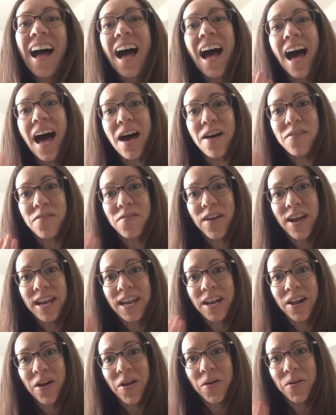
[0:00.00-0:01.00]
Have fun
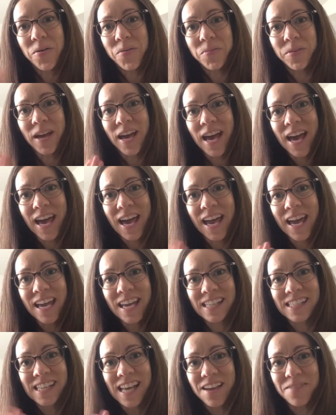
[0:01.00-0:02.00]
at home,
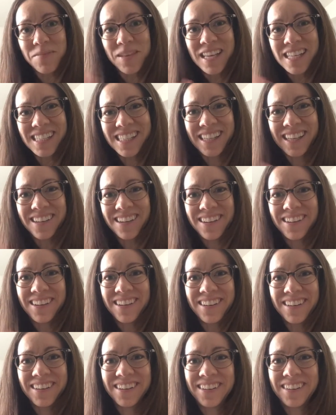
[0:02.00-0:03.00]
guys. I miss
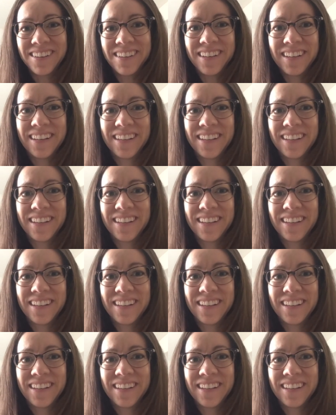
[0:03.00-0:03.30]
you.